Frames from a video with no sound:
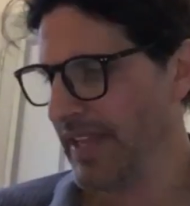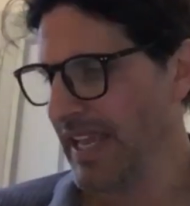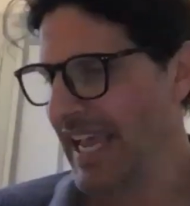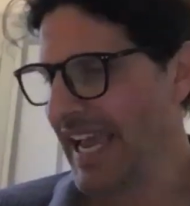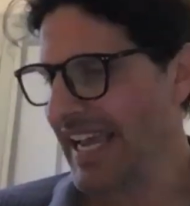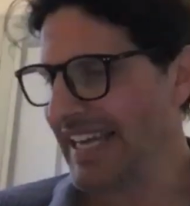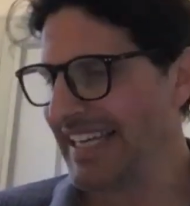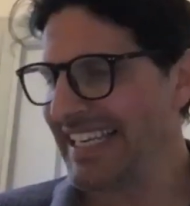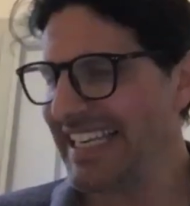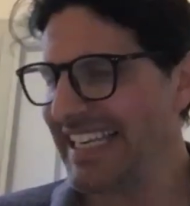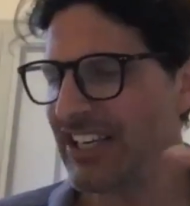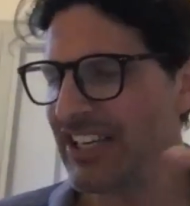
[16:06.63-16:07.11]

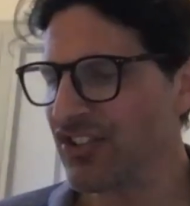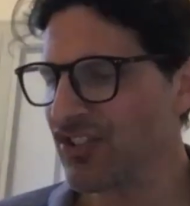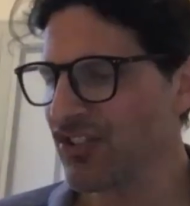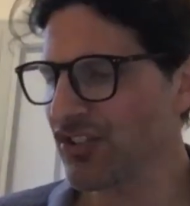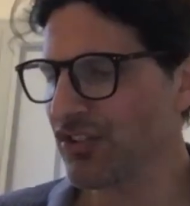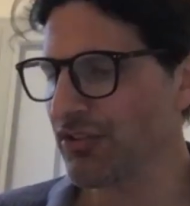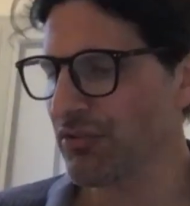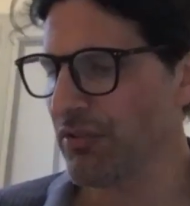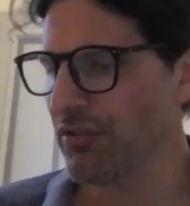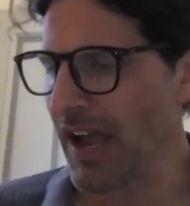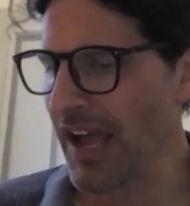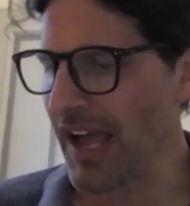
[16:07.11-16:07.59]
And he
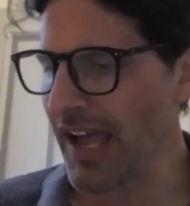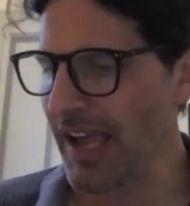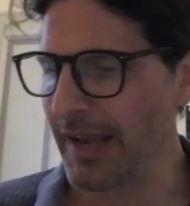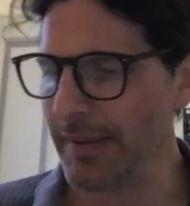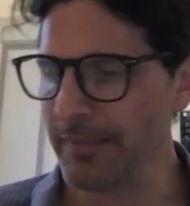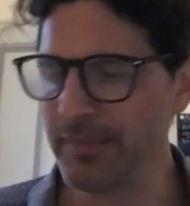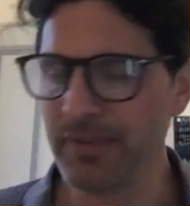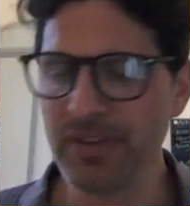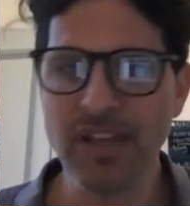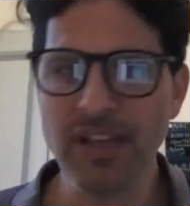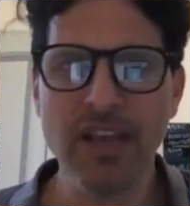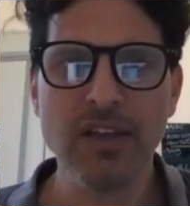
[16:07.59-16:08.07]

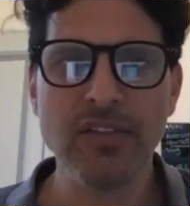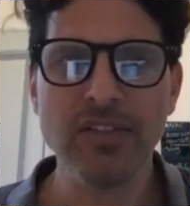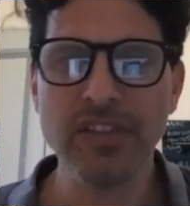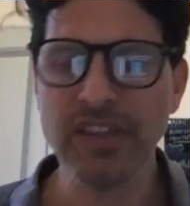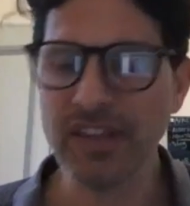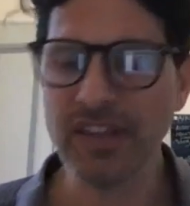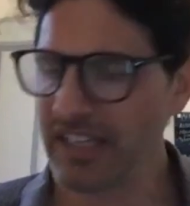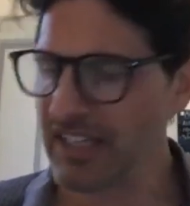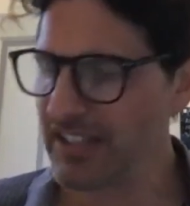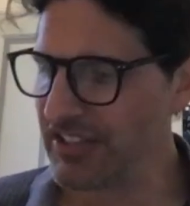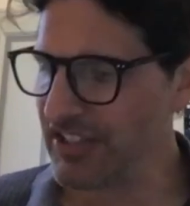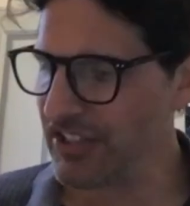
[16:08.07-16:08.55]
describes the
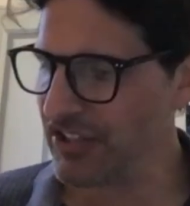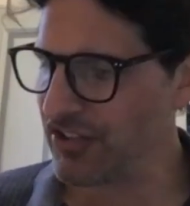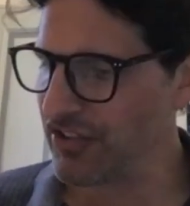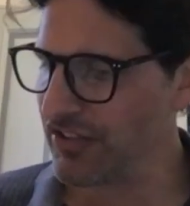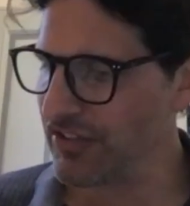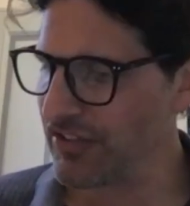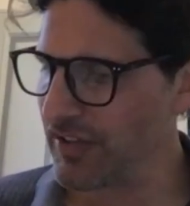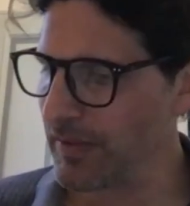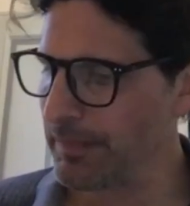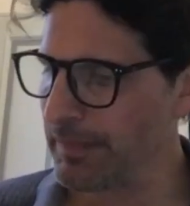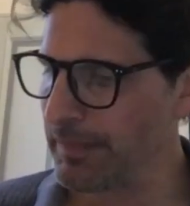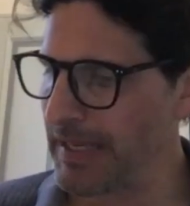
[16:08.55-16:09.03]

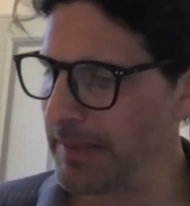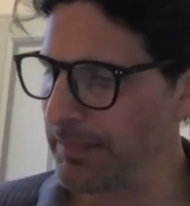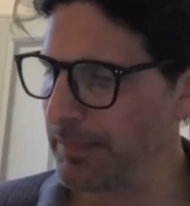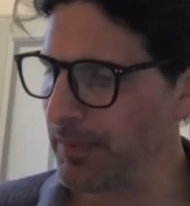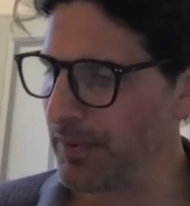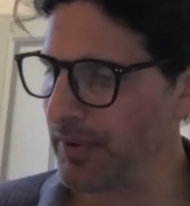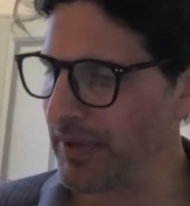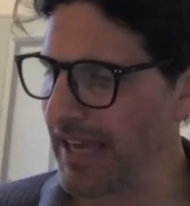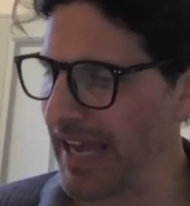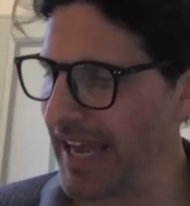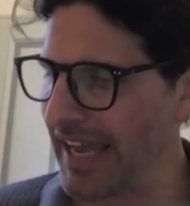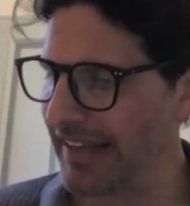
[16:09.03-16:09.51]
conditions that
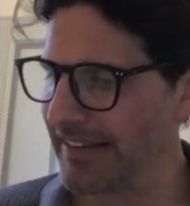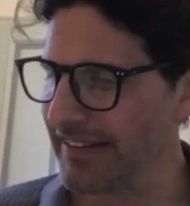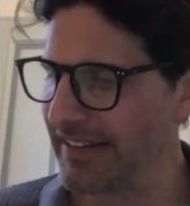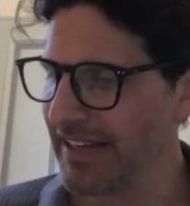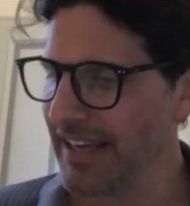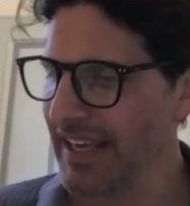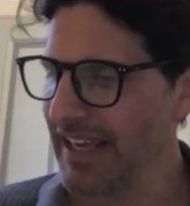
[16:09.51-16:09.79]
people got.